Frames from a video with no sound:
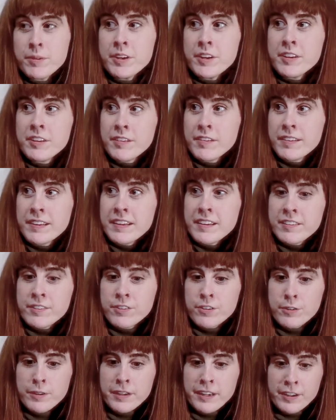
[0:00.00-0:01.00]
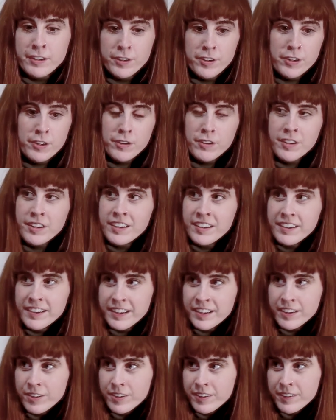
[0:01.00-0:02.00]
to do this, or I couldn't go on
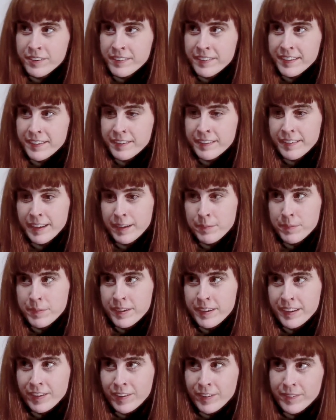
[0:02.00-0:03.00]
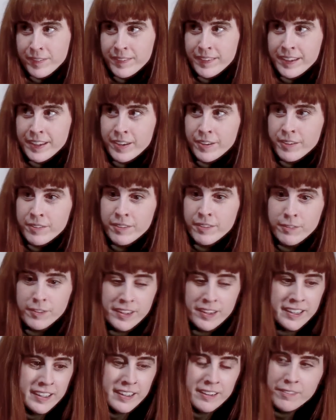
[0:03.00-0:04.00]
holiday, or this has happened, or, you know, we're
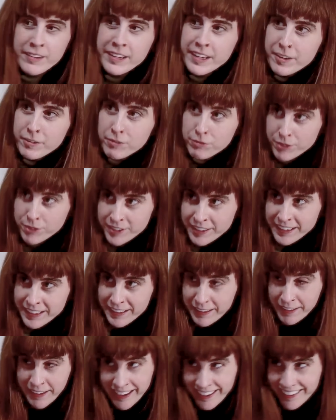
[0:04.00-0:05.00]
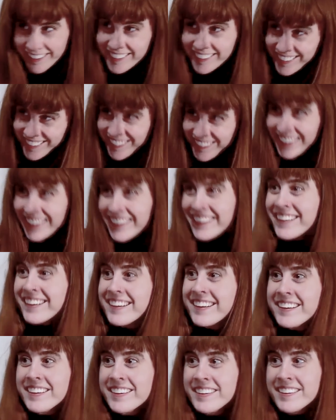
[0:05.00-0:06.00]
ill and we can't afford healthcare or
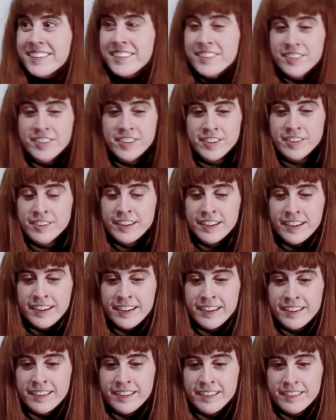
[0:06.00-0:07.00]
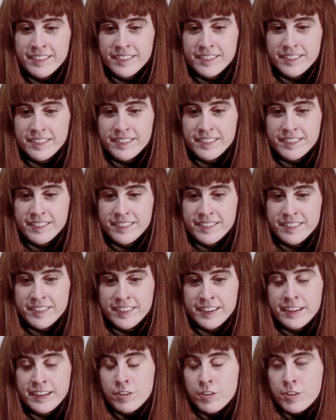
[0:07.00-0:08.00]
something. She's like,
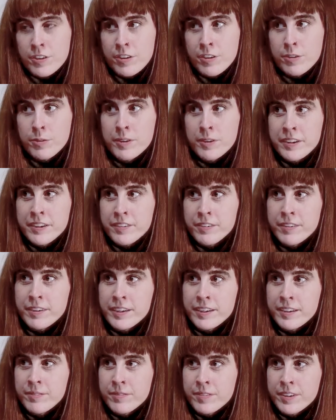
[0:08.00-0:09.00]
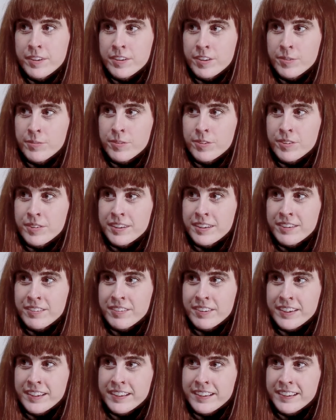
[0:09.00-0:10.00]
said it took her a while to really come to terms with the
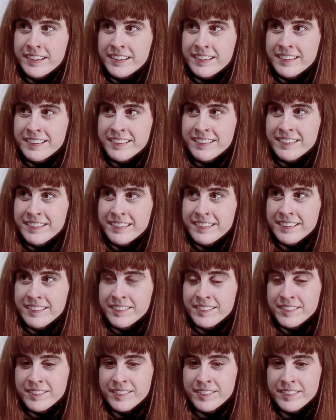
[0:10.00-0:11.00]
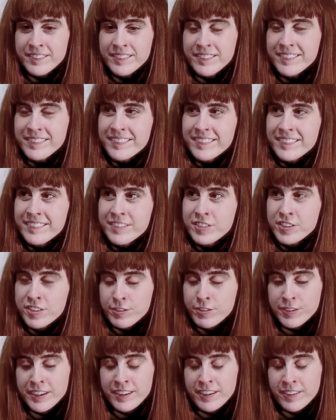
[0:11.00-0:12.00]
fact that she's
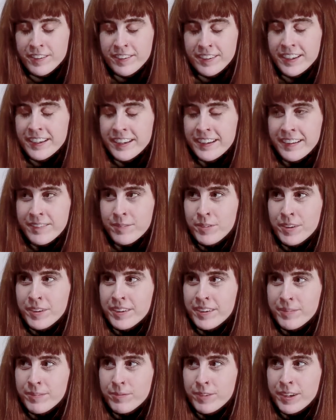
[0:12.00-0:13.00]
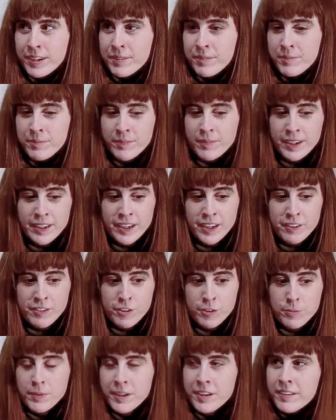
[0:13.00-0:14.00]
very just like, I'm like, my life
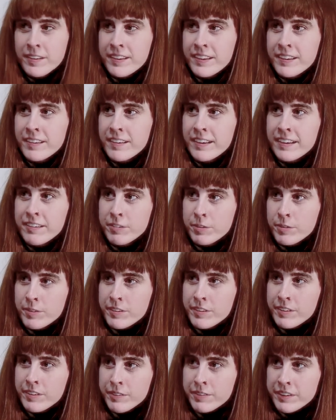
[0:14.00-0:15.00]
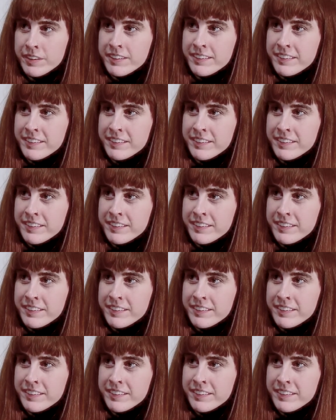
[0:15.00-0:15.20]
is better than nearly everyone's in the world.